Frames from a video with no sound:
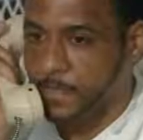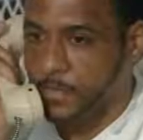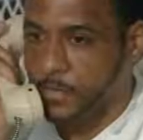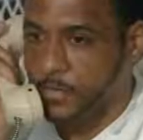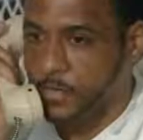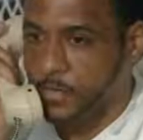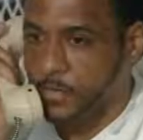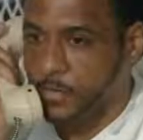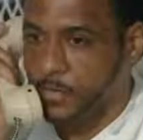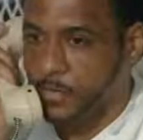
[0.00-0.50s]

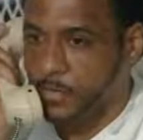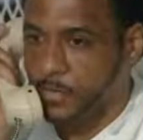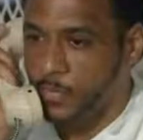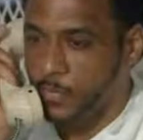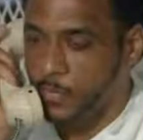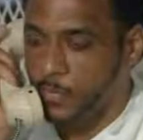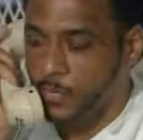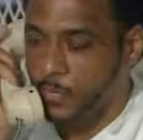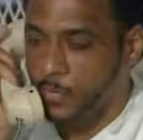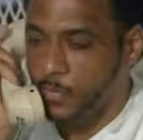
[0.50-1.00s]
you know,
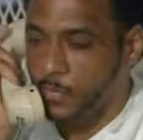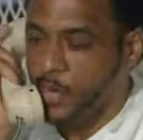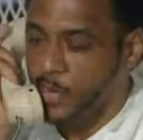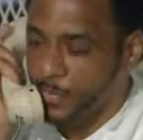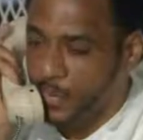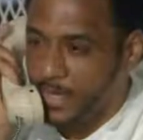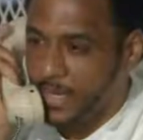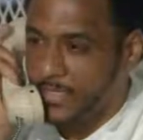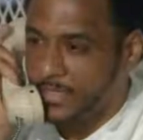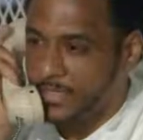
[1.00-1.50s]

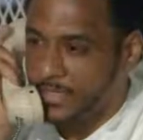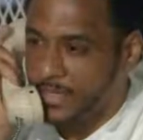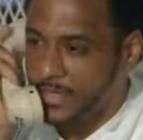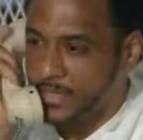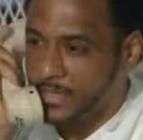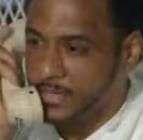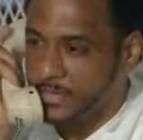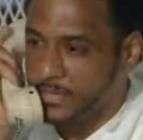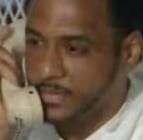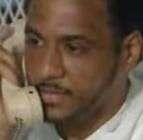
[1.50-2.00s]
what would I say
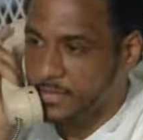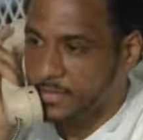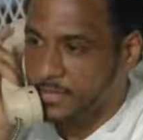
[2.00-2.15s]
to...